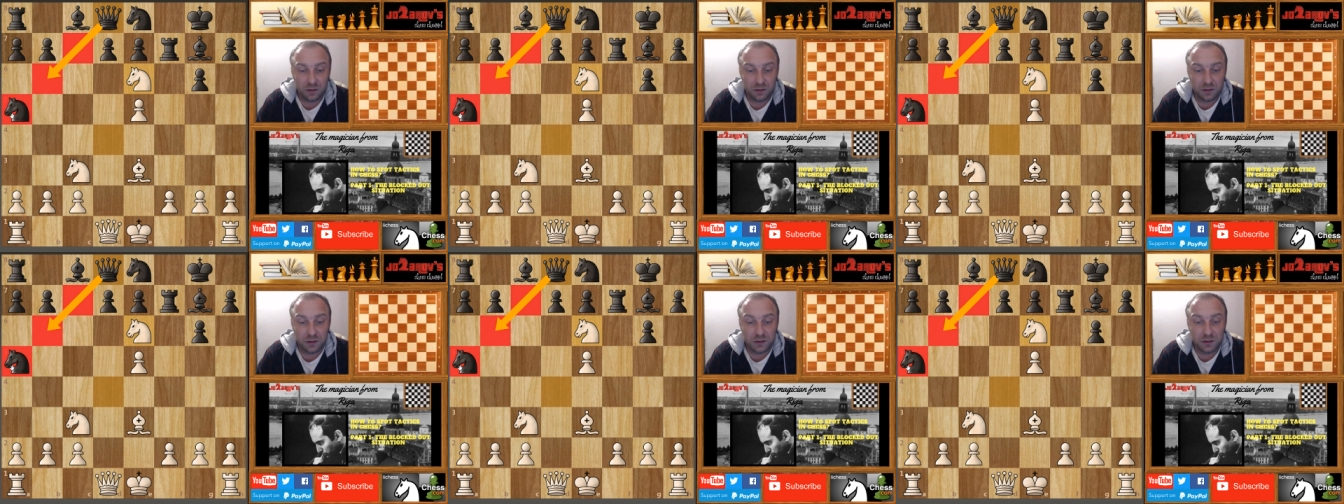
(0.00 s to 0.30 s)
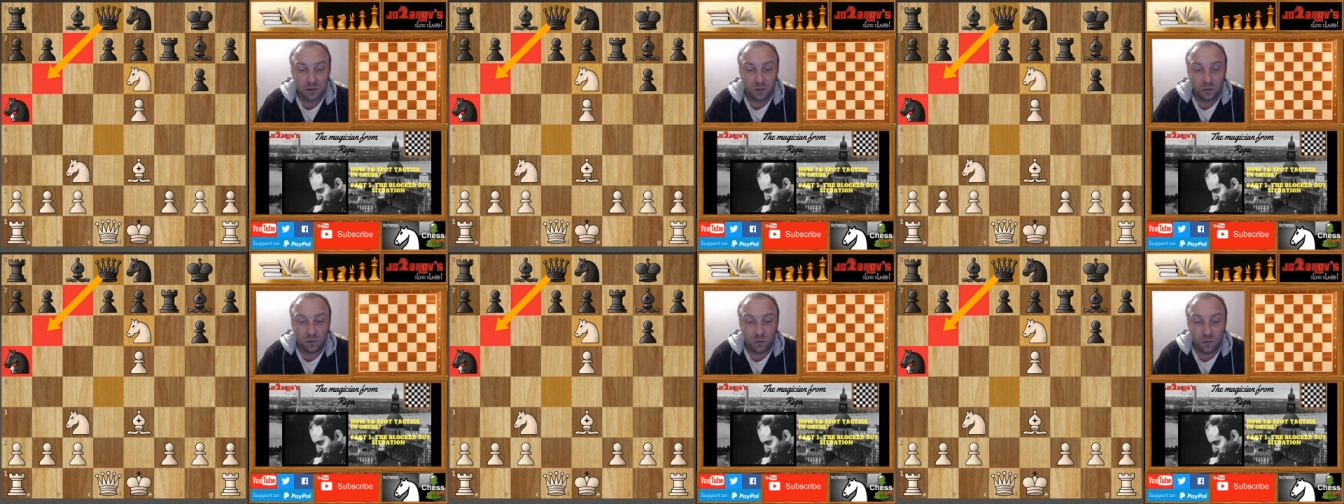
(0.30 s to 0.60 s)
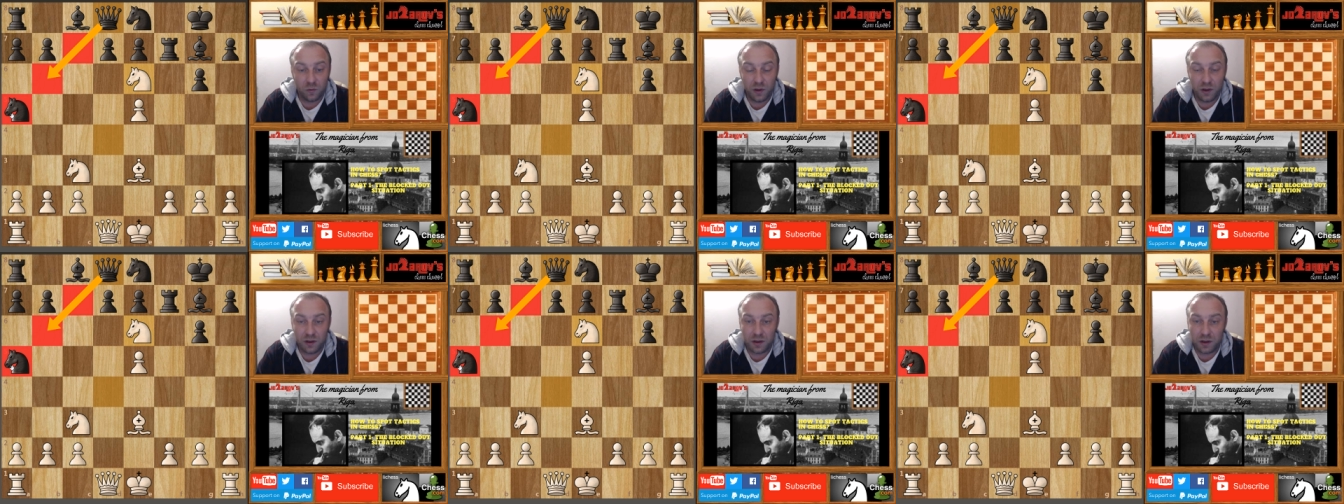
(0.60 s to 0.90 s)
its own
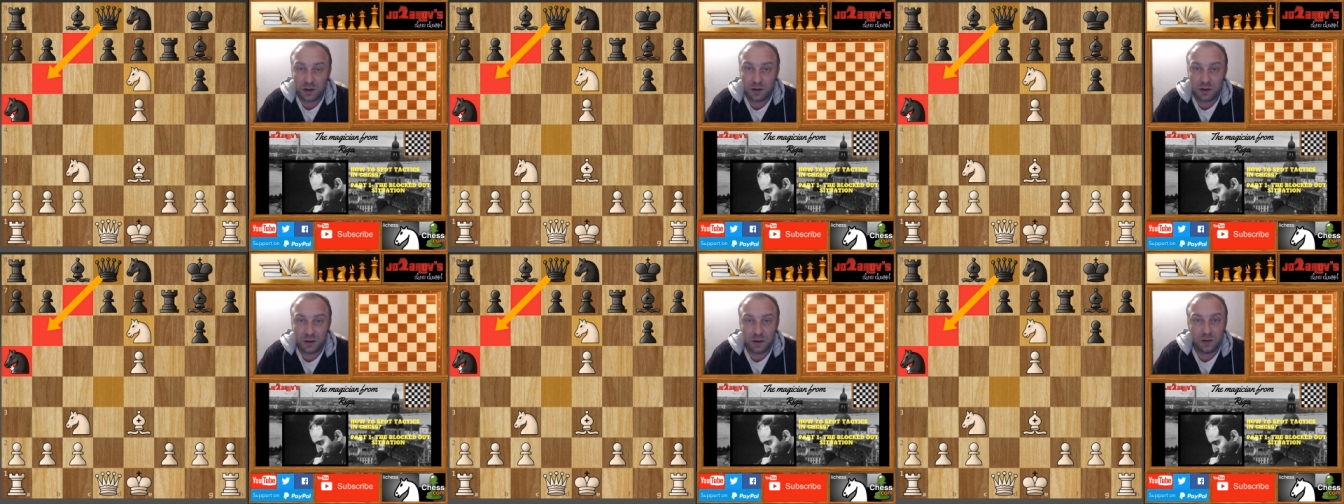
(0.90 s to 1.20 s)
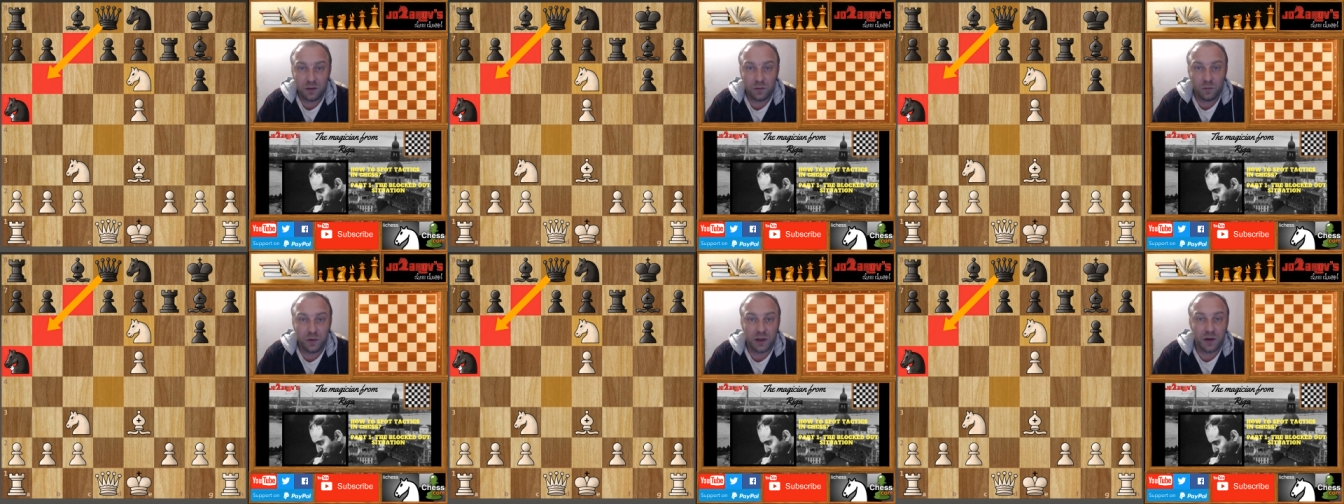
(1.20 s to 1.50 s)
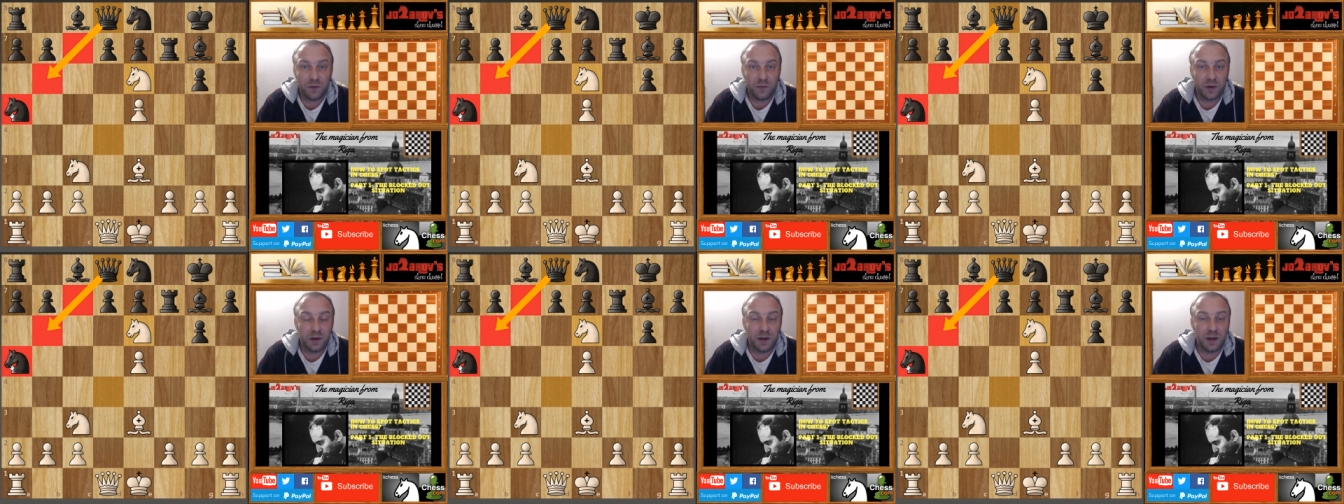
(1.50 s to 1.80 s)
queen and we
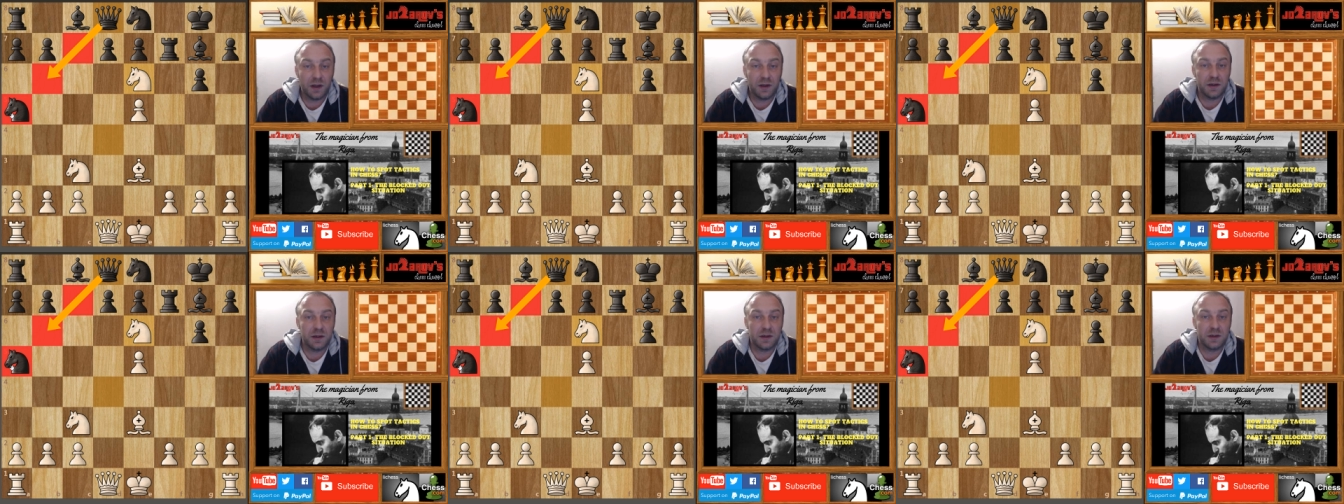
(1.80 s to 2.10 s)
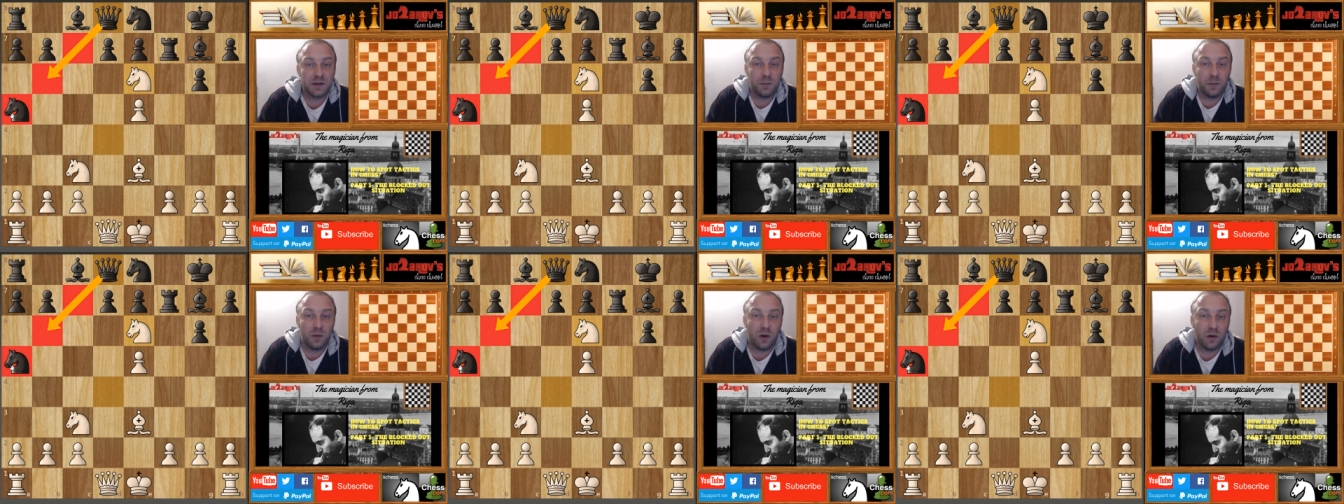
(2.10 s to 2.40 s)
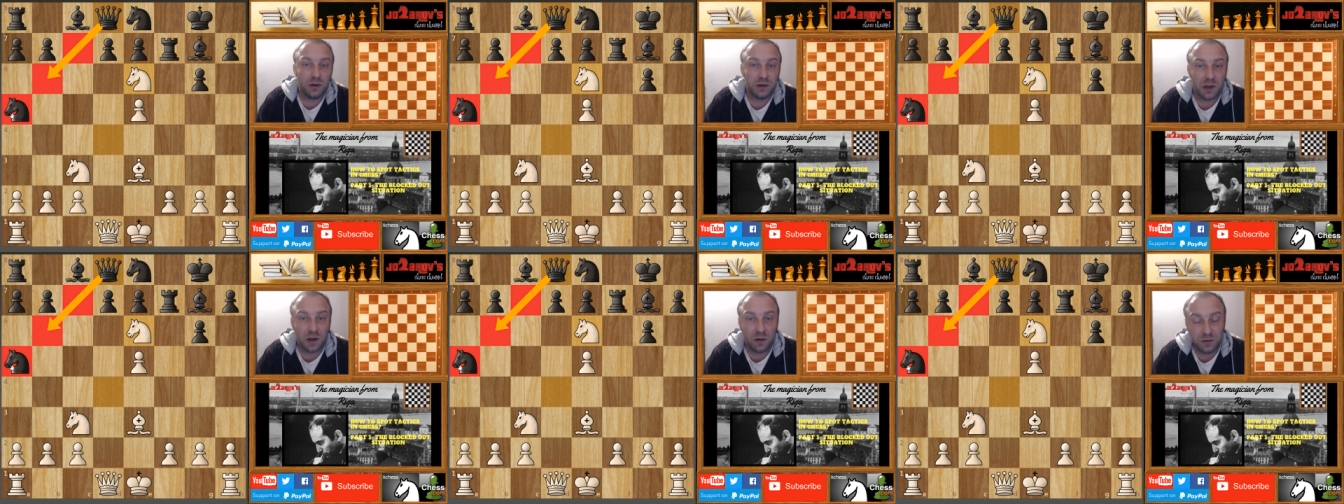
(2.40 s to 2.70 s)
have again this
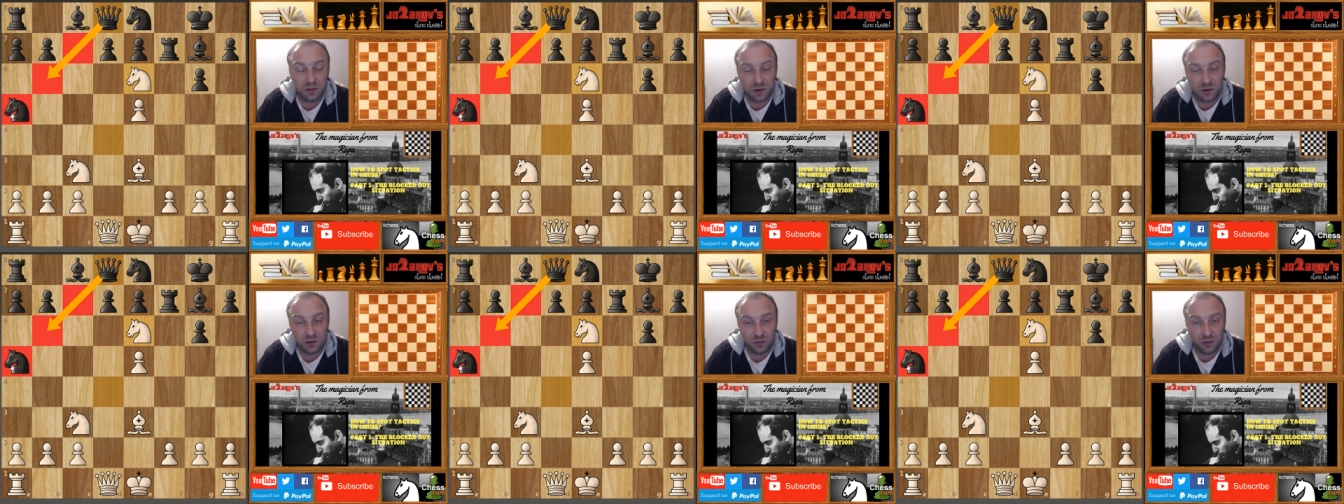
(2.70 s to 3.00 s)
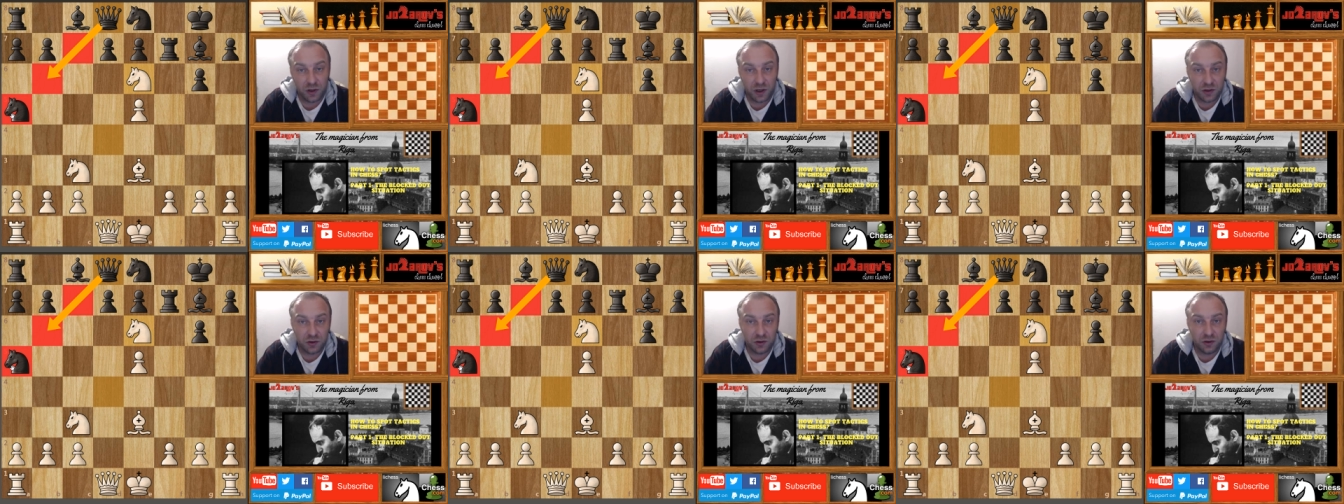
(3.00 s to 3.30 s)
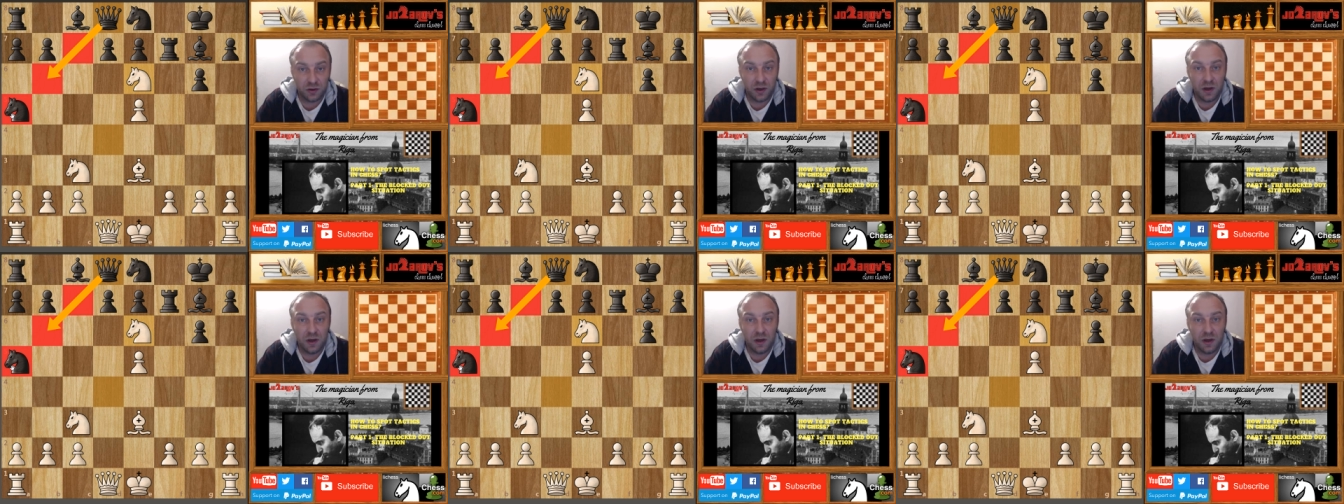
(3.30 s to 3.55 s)
blocked out situation